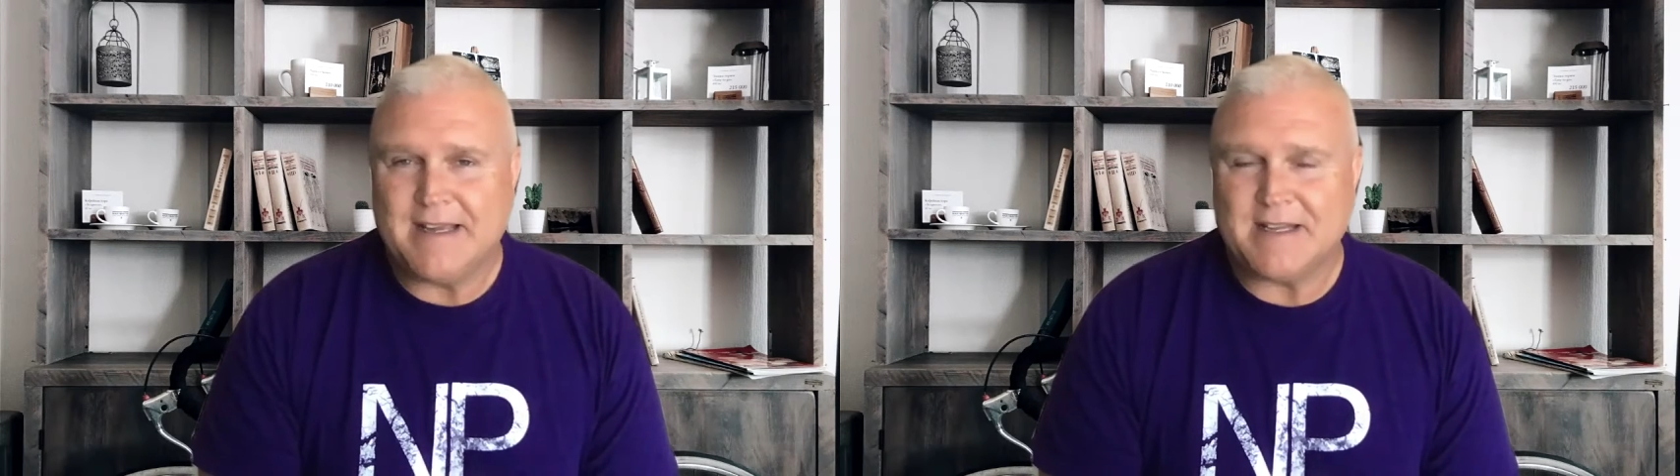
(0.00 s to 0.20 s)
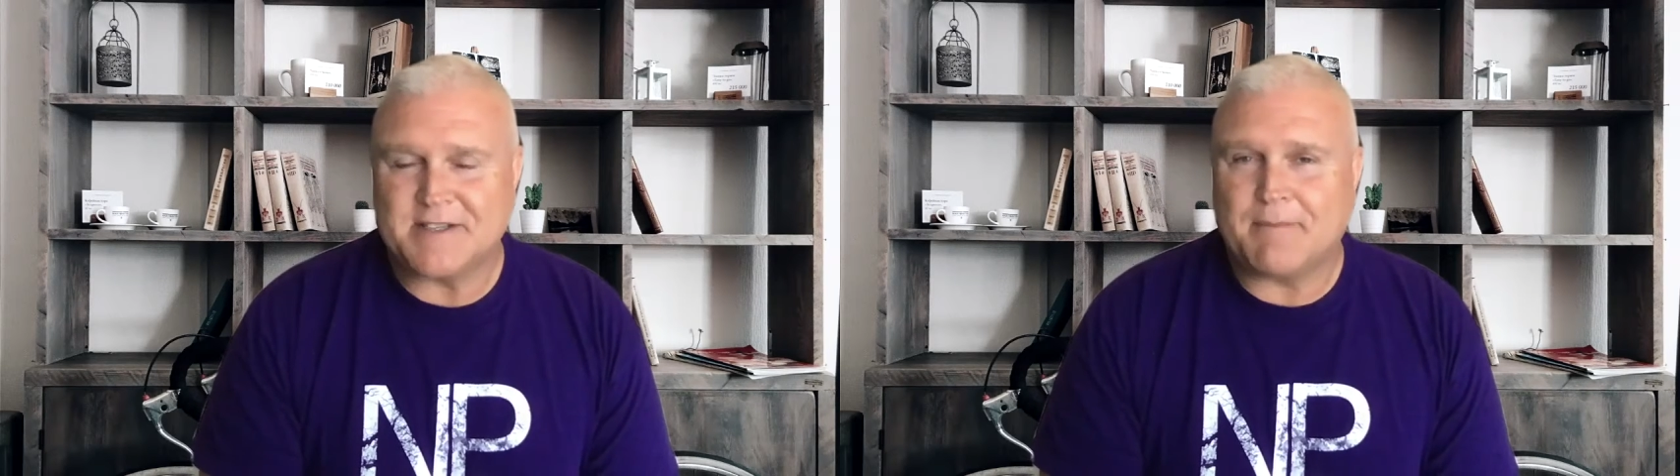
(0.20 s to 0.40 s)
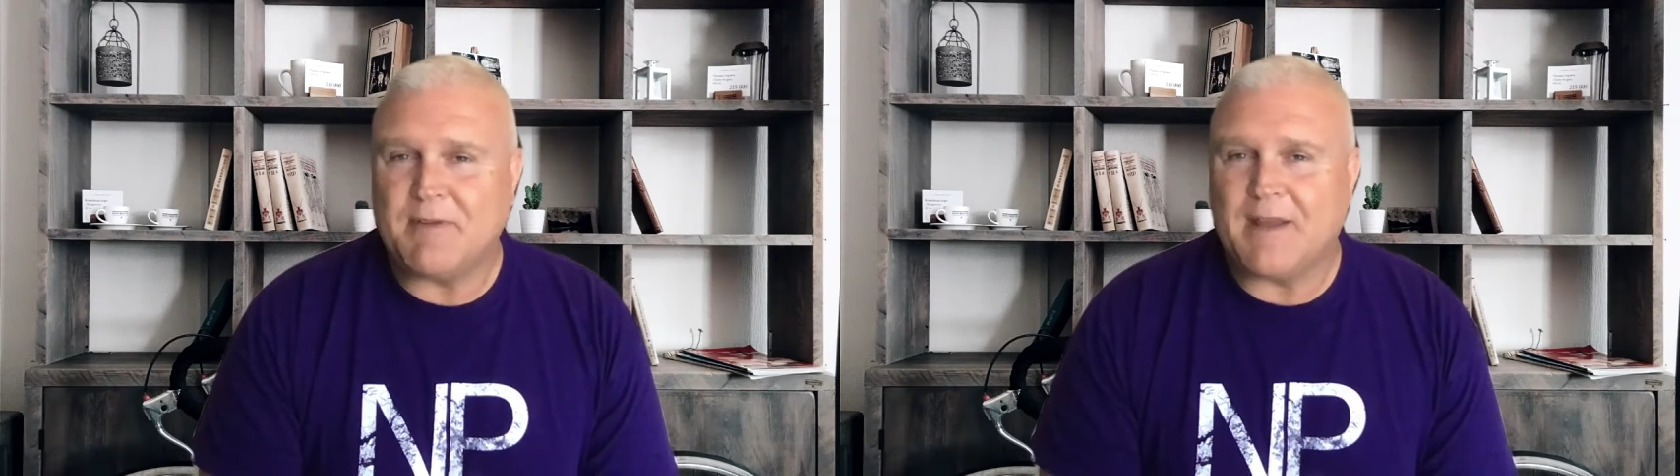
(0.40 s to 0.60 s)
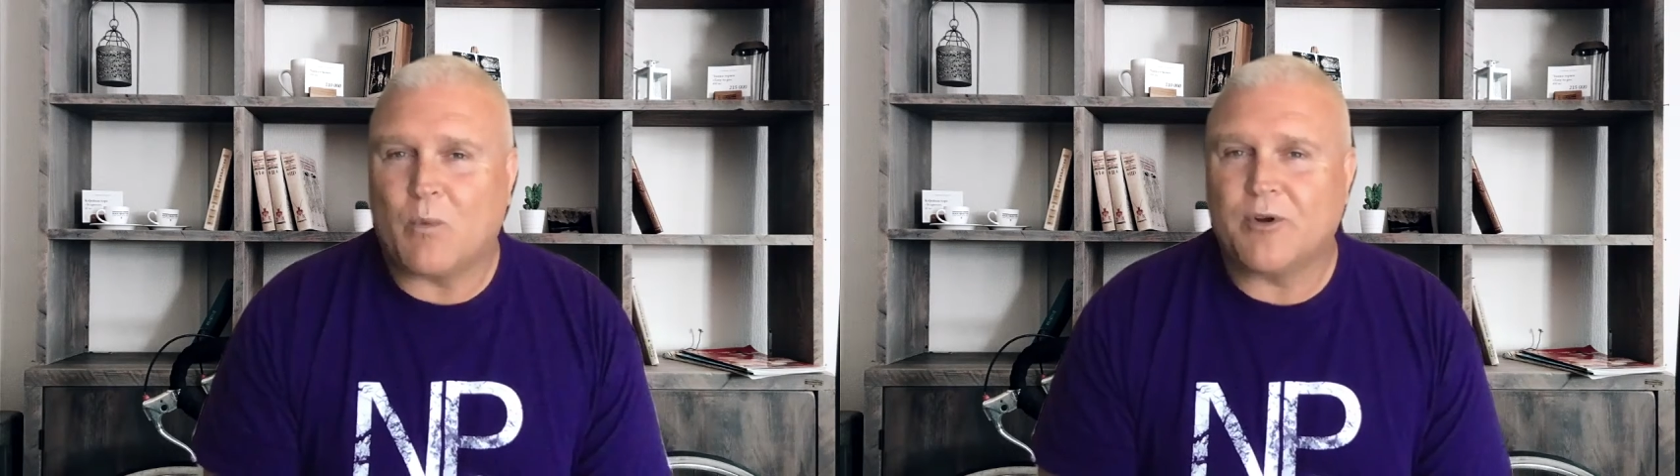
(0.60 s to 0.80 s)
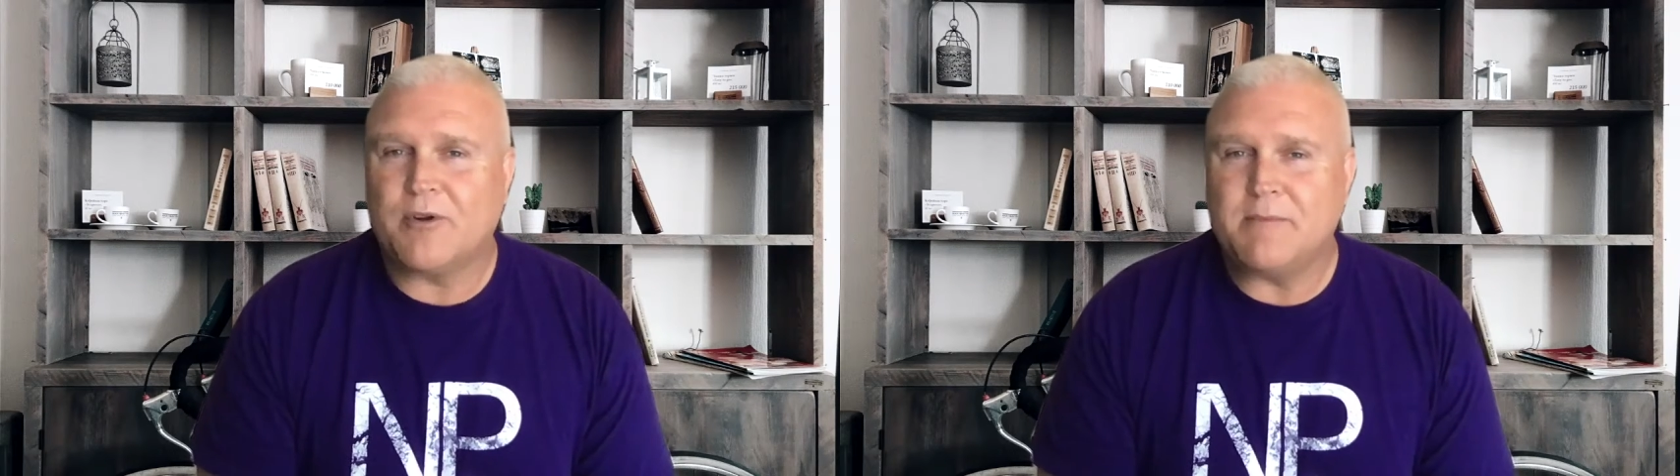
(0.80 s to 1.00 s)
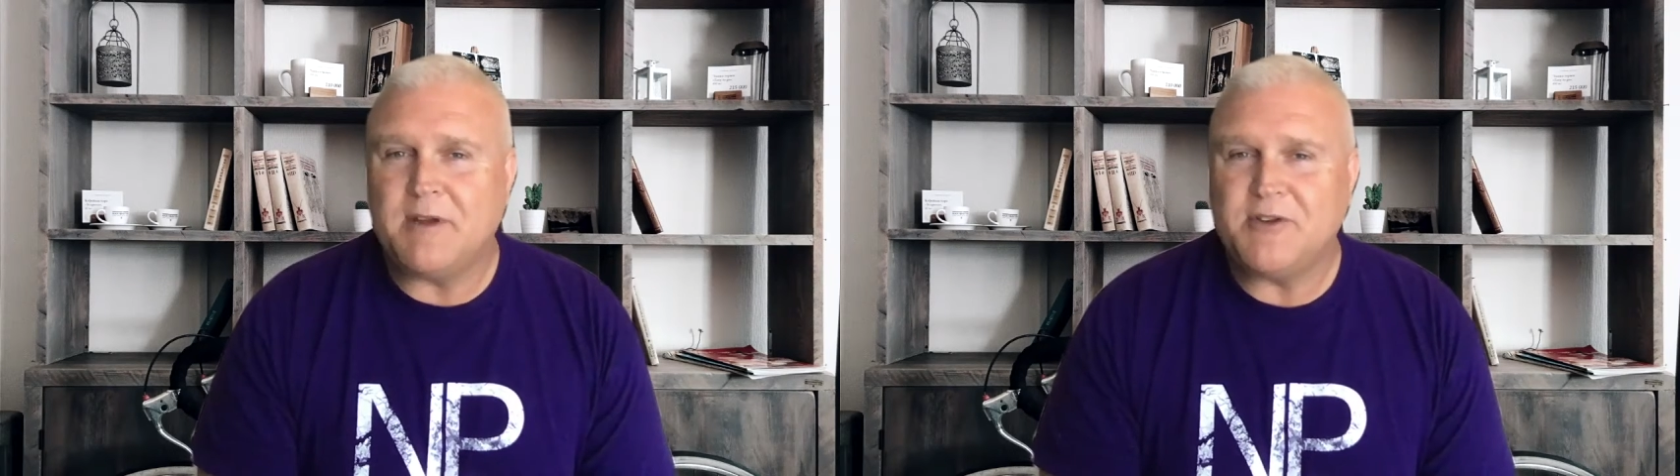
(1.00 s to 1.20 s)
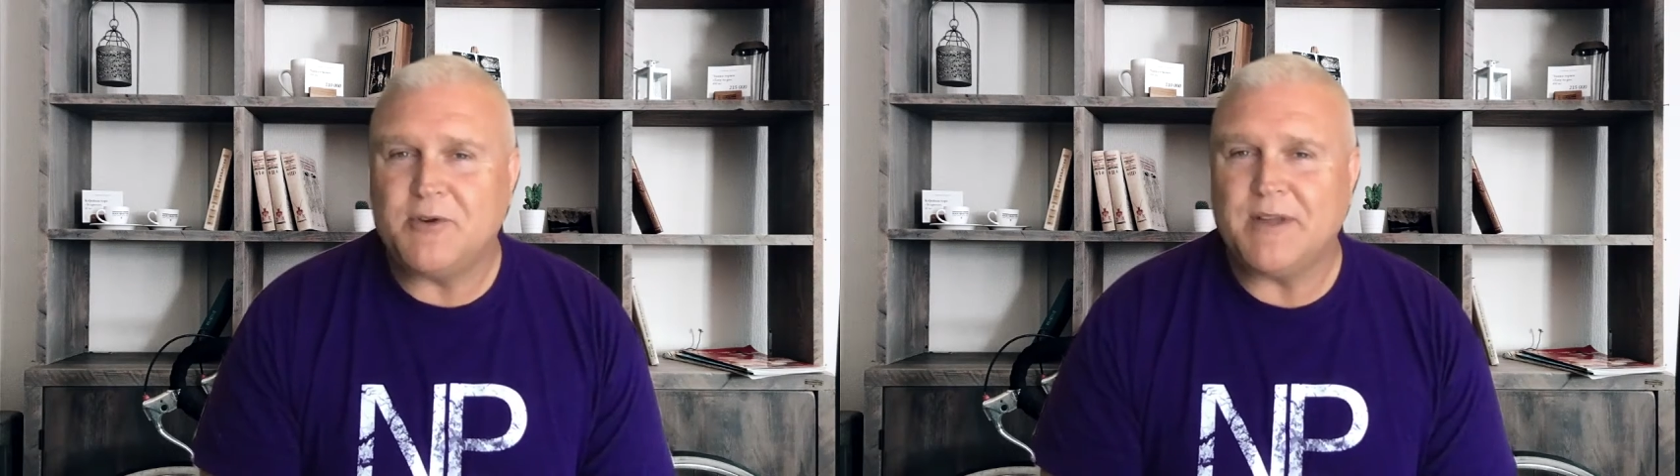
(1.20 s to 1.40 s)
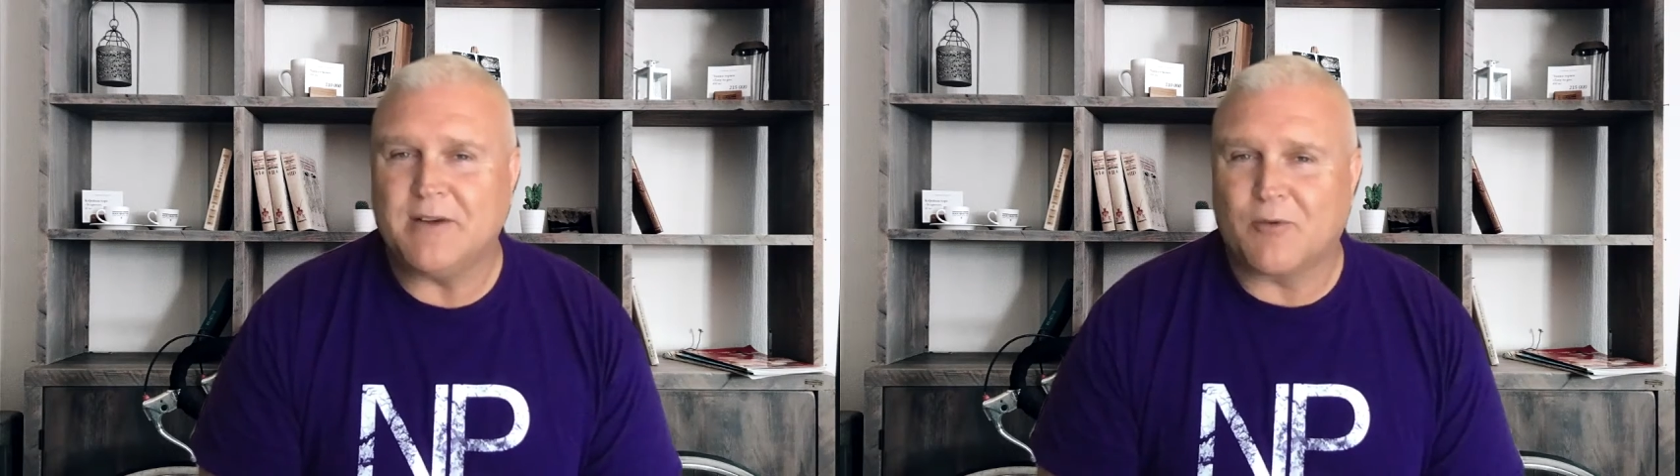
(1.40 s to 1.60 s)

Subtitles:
It's something that we're going to be doing